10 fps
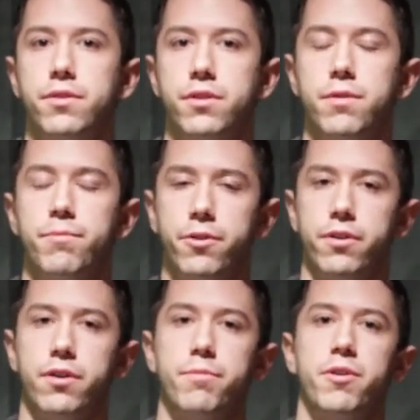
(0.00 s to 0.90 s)

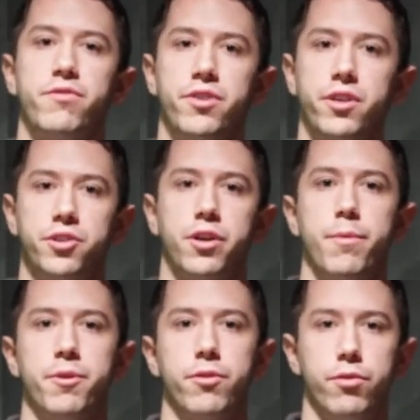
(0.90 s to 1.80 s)
number above each
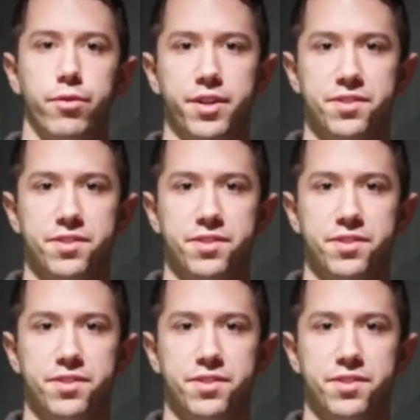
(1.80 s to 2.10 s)
cubby hole that's